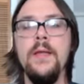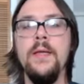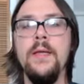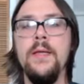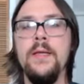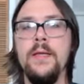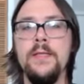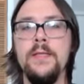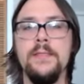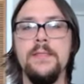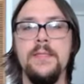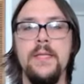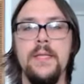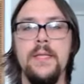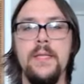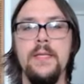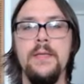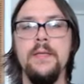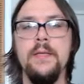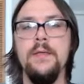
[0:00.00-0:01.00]
is
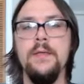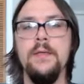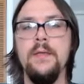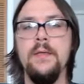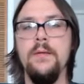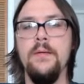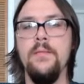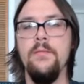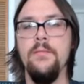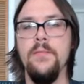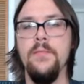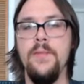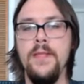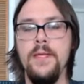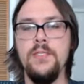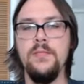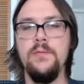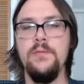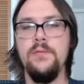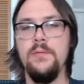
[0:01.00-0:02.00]
that
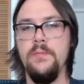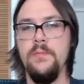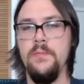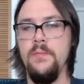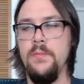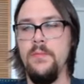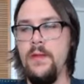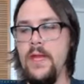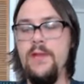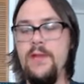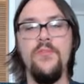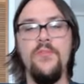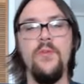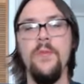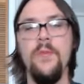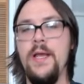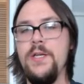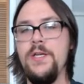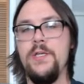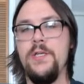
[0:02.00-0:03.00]
these
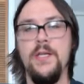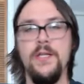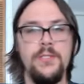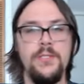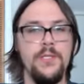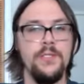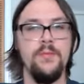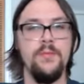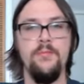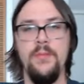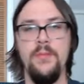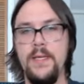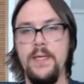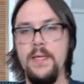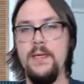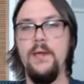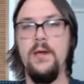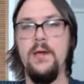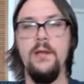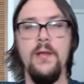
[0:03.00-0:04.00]
information that's just
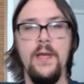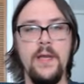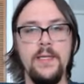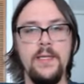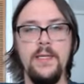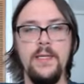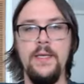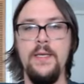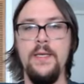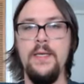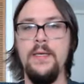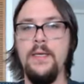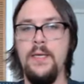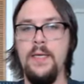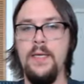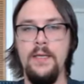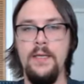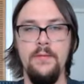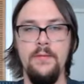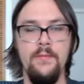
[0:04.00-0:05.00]
being collected
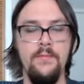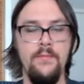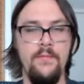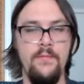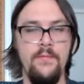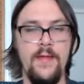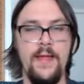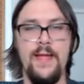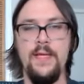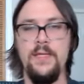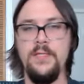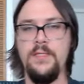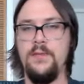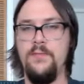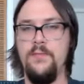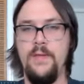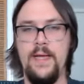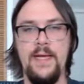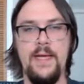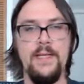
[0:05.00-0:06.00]
in
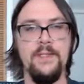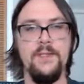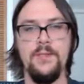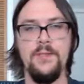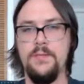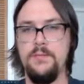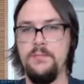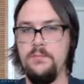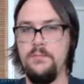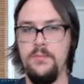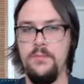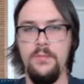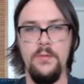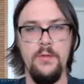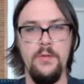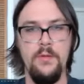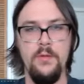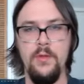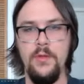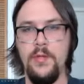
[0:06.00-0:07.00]
vast
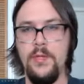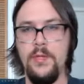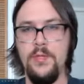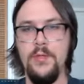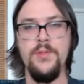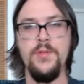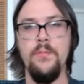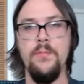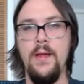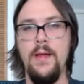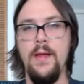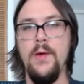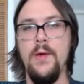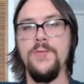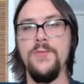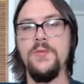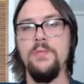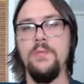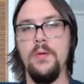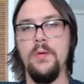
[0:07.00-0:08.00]
huge
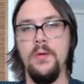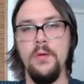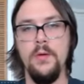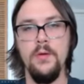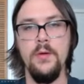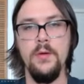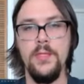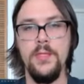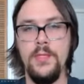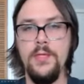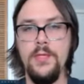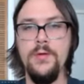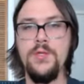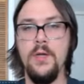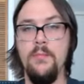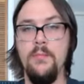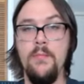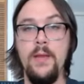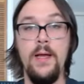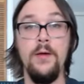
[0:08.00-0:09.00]
amounts
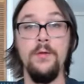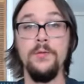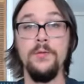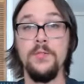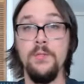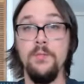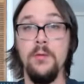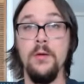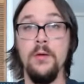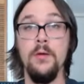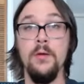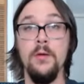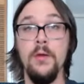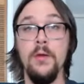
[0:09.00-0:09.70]
per